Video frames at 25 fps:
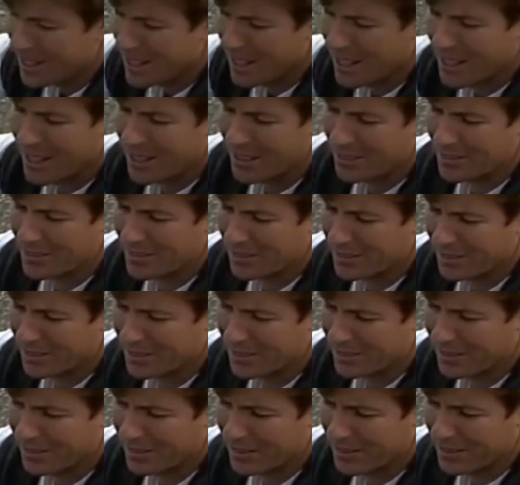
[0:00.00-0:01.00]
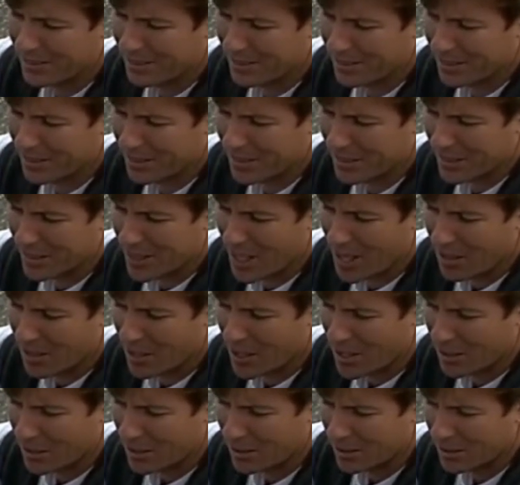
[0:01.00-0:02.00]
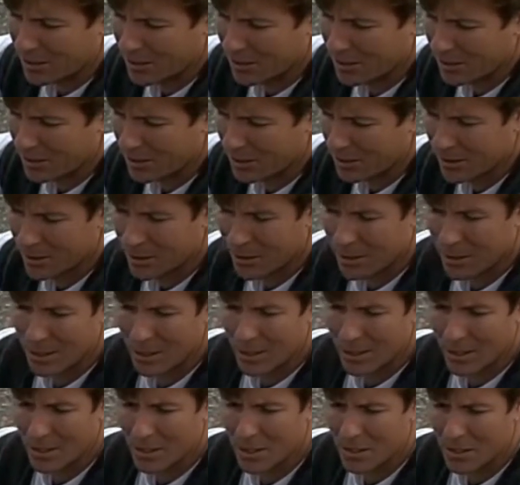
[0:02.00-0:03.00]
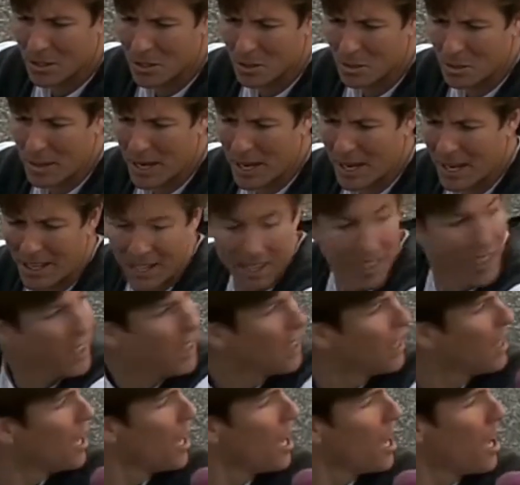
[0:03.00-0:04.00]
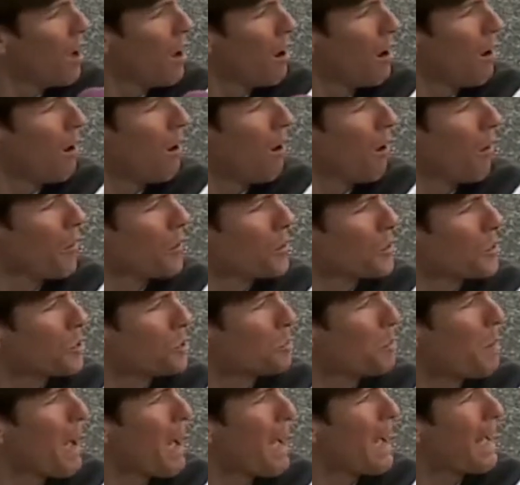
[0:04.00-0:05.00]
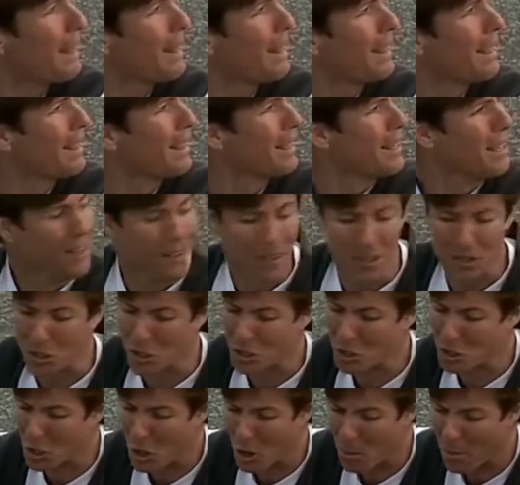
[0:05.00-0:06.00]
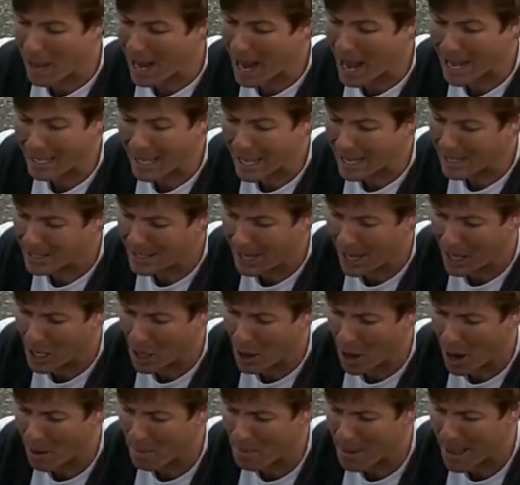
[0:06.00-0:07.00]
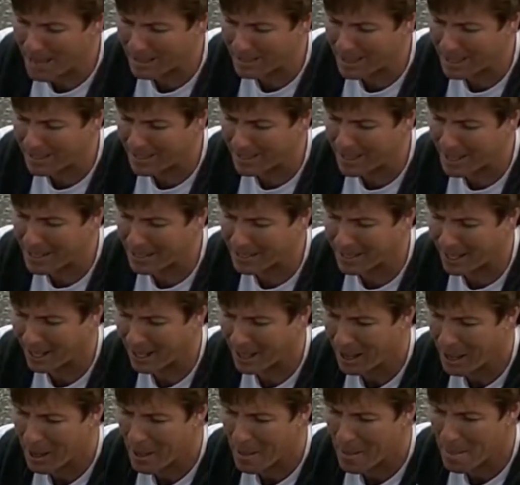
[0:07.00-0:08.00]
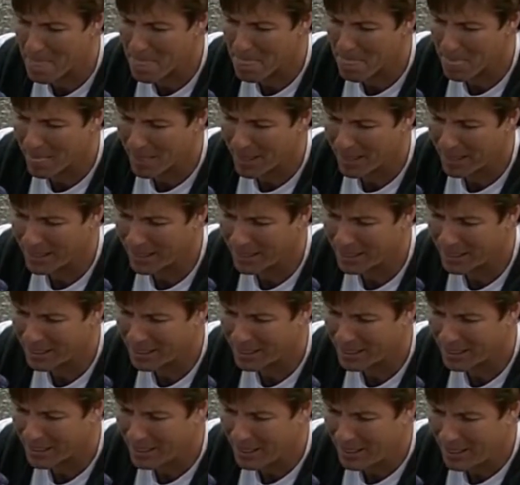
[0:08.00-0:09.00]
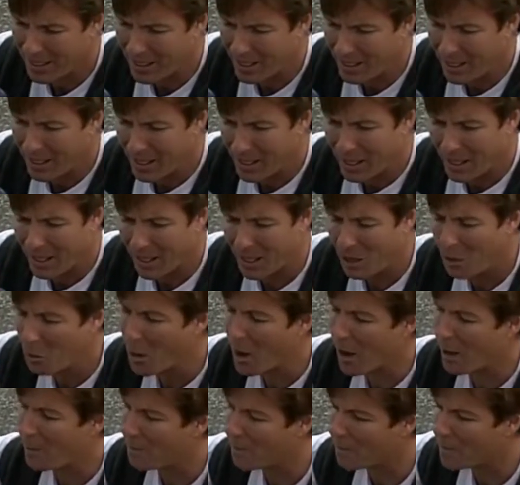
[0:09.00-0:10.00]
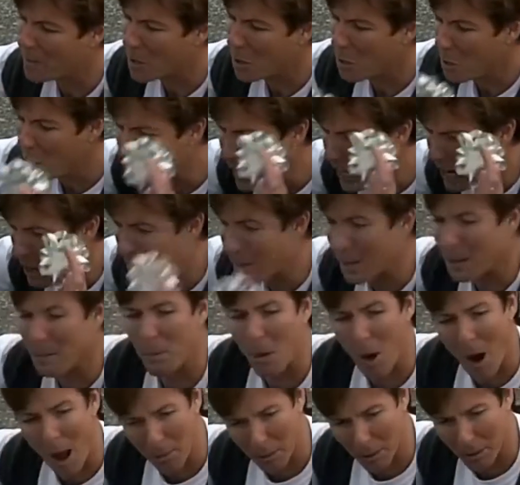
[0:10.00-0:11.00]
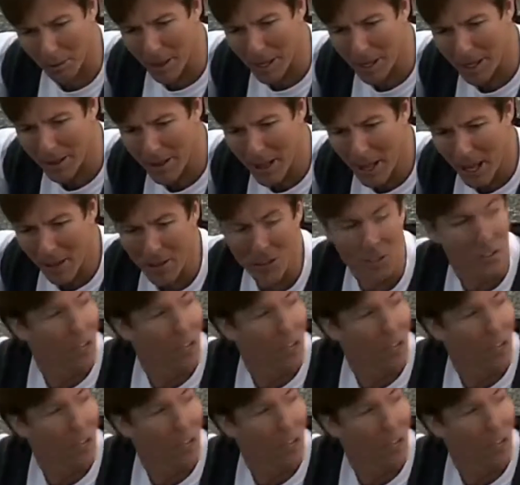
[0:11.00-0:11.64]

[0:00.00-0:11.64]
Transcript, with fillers: uh. Oh no. This is bad. Oh, this is bad. This is so bad. I can't tell you how bad this is. Do your best. Well, we got a big problem. The